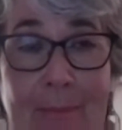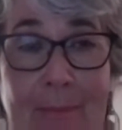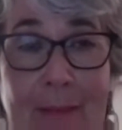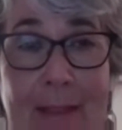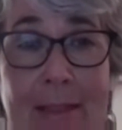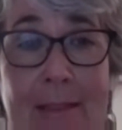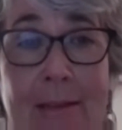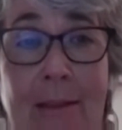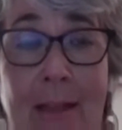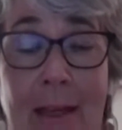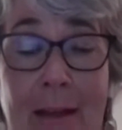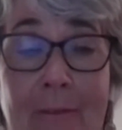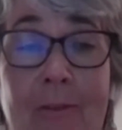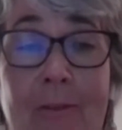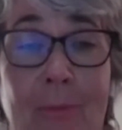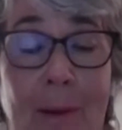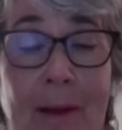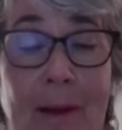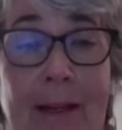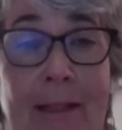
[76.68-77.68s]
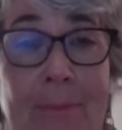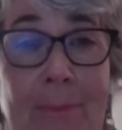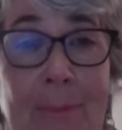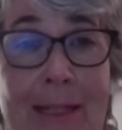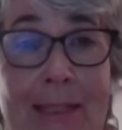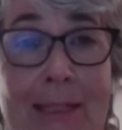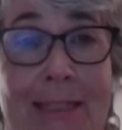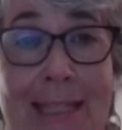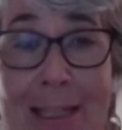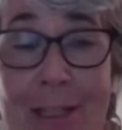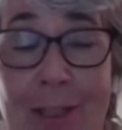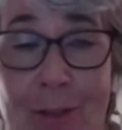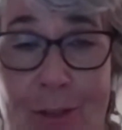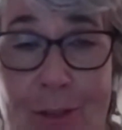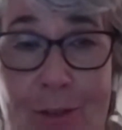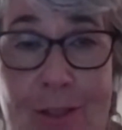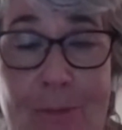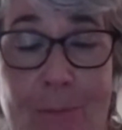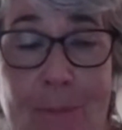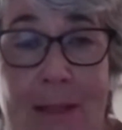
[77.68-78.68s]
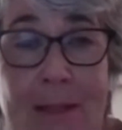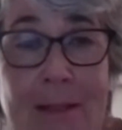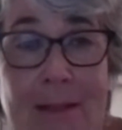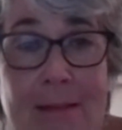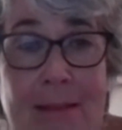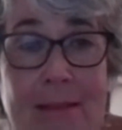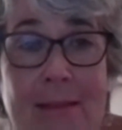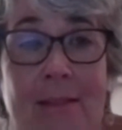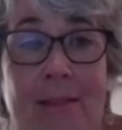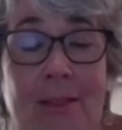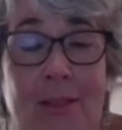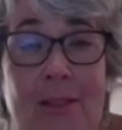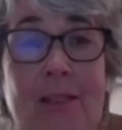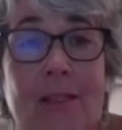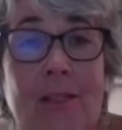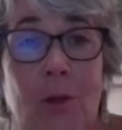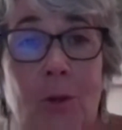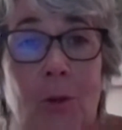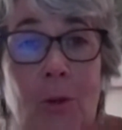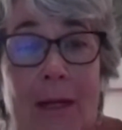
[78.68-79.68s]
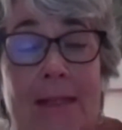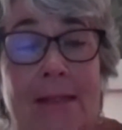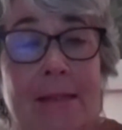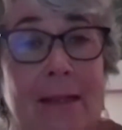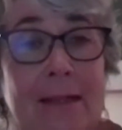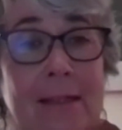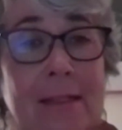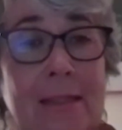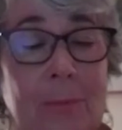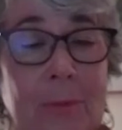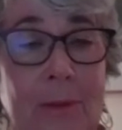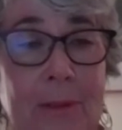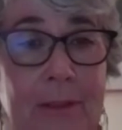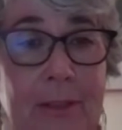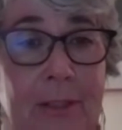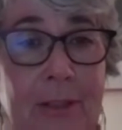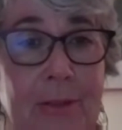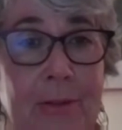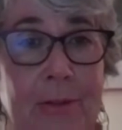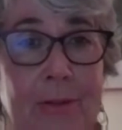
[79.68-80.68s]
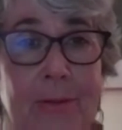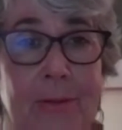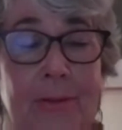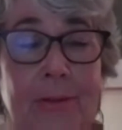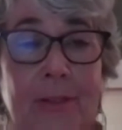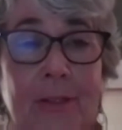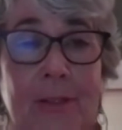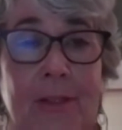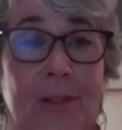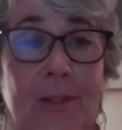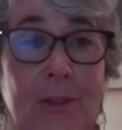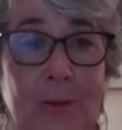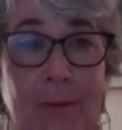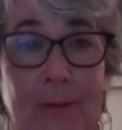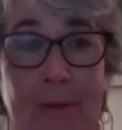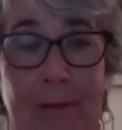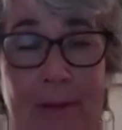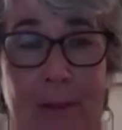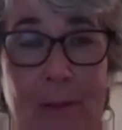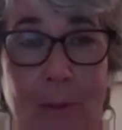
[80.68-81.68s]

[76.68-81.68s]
is loved by teachers because it's just so accessible to students,